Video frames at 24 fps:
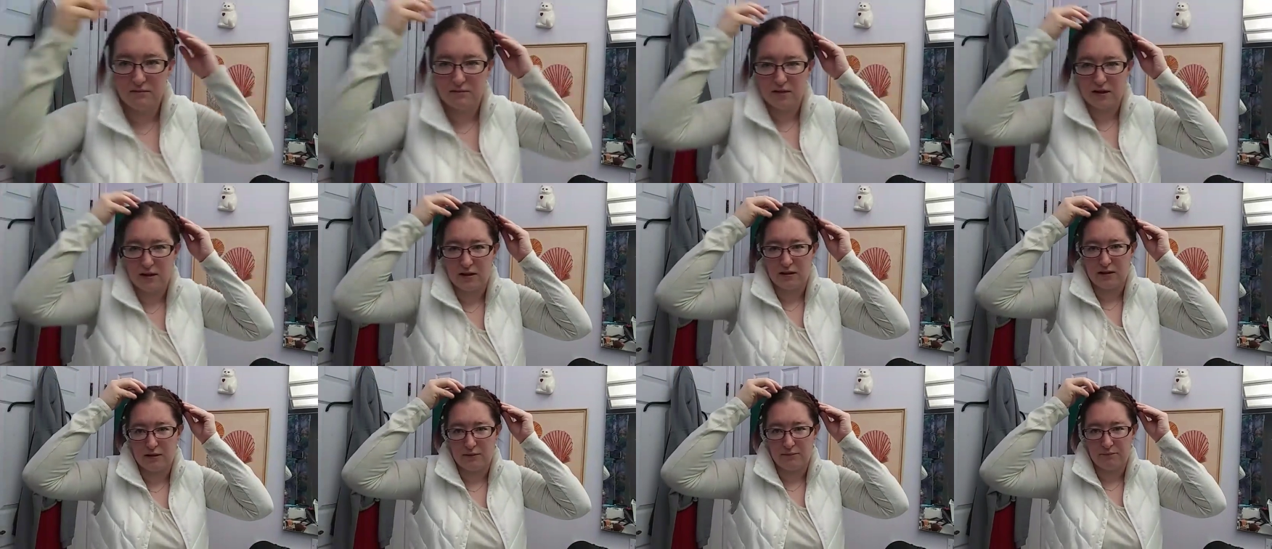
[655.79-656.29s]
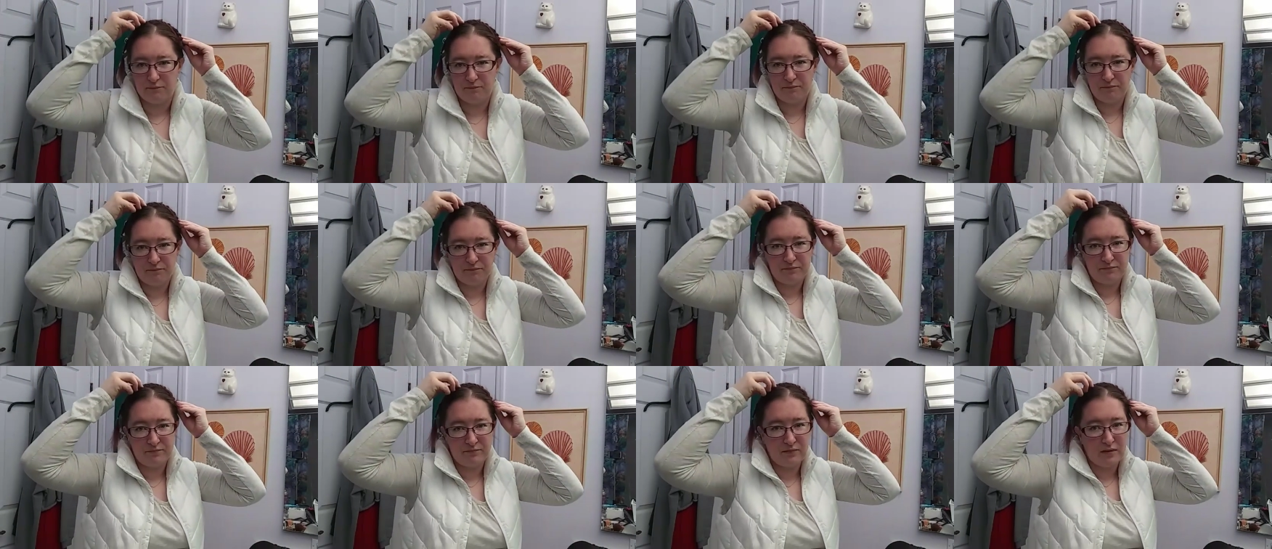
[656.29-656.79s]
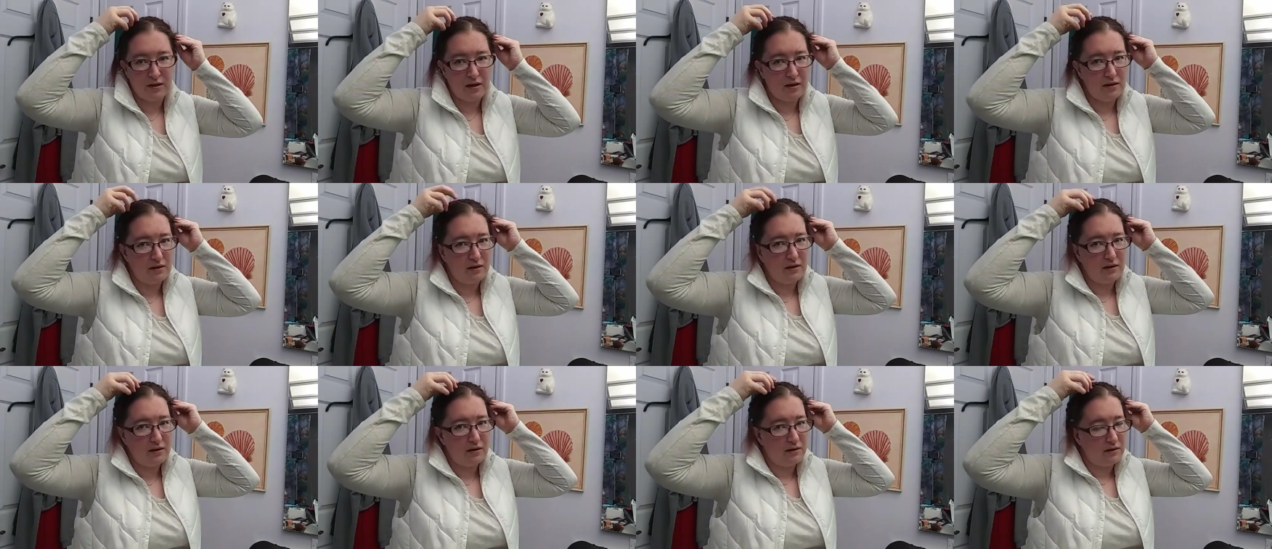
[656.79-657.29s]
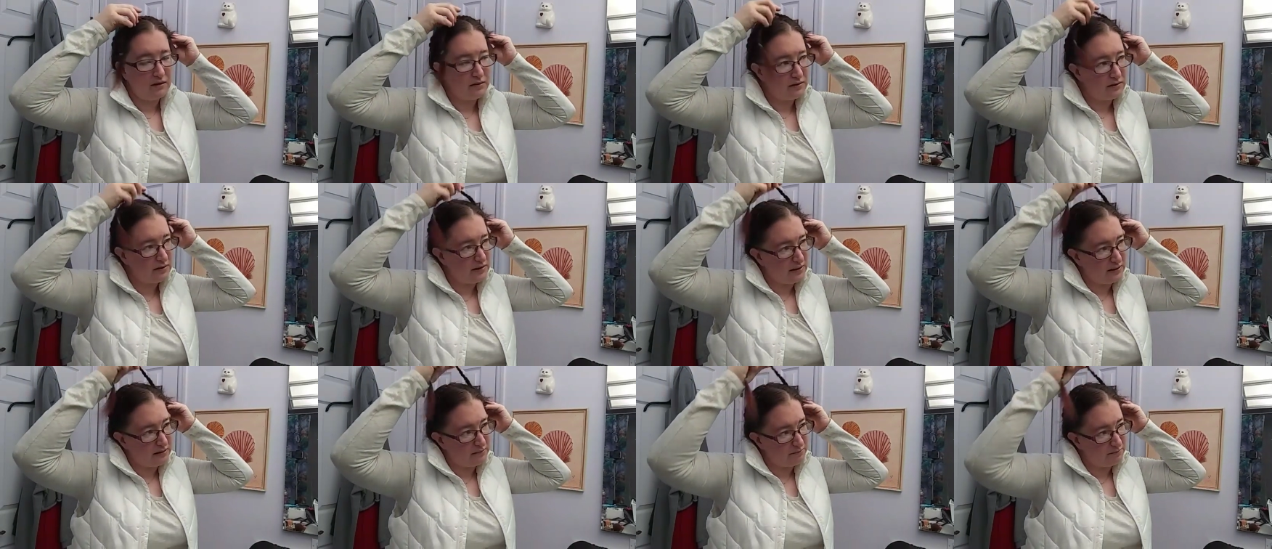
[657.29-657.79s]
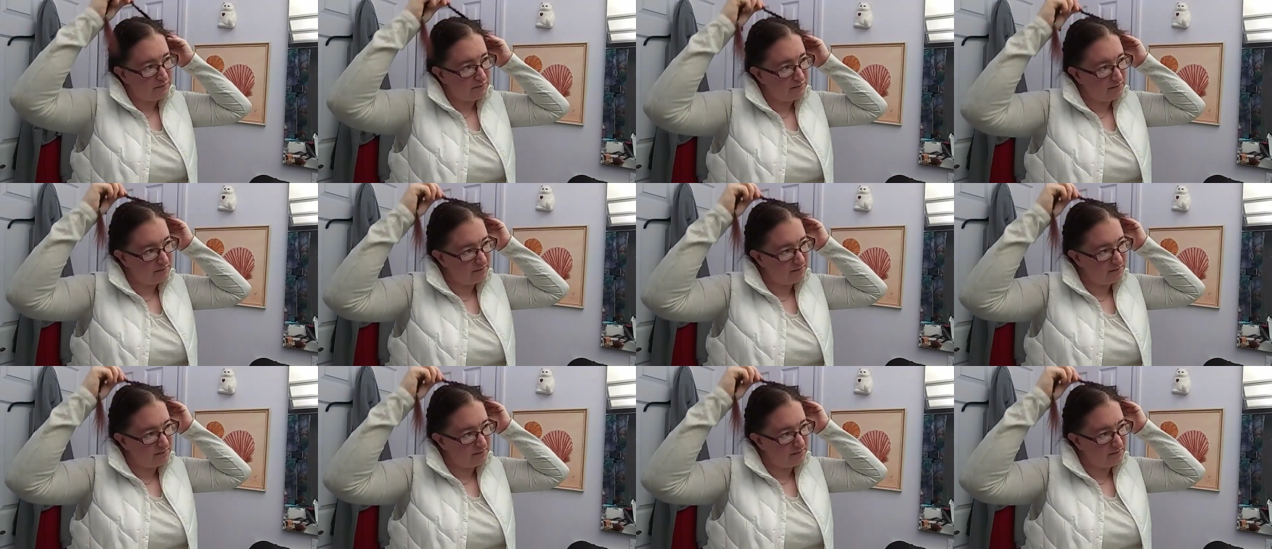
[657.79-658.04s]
I don't know. So,